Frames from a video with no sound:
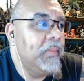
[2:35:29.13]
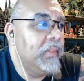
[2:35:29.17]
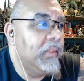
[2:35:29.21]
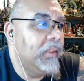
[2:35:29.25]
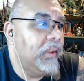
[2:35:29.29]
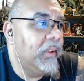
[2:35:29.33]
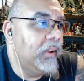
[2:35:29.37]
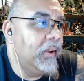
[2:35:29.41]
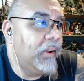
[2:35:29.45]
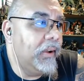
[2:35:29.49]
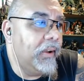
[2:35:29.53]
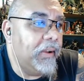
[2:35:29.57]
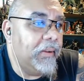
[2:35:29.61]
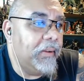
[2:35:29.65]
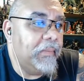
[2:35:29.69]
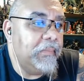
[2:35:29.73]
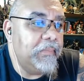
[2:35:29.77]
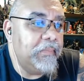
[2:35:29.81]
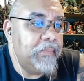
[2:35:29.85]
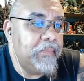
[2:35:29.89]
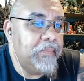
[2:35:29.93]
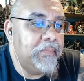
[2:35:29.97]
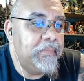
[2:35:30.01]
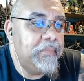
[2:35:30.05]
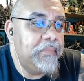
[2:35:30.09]

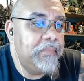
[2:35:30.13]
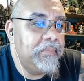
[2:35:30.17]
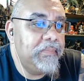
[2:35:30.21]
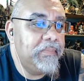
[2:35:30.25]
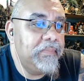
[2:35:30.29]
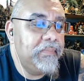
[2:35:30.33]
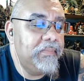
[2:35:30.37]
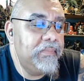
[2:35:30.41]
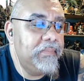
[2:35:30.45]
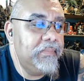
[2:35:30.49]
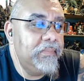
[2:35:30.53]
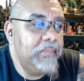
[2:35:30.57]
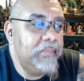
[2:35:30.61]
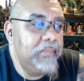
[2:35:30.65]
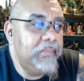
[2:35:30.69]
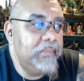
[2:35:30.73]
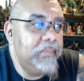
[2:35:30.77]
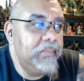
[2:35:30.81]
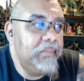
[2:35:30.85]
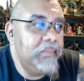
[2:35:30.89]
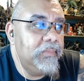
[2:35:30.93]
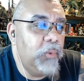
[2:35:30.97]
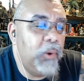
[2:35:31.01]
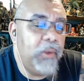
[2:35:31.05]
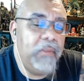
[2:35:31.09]
Um,
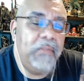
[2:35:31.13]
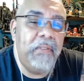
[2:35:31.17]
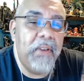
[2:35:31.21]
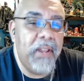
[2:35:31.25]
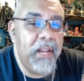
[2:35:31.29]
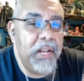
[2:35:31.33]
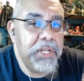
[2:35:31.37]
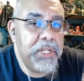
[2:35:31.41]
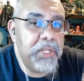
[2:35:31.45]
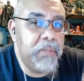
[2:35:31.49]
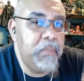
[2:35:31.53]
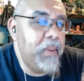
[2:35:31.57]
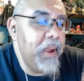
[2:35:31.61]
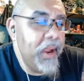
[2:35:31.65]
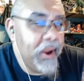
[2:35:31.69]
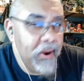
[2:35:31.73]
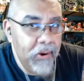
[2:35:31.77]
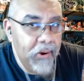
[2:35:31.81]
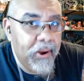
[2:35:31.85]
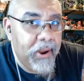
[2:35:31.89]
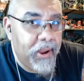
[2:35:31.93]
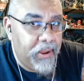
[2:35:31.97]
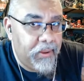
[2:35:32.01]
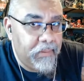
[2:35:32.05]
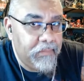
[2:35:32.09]
we finished
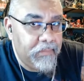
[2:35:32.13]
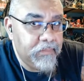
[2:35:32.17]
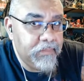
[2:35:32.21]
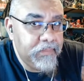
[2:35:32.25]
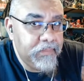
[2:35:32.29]
Barry.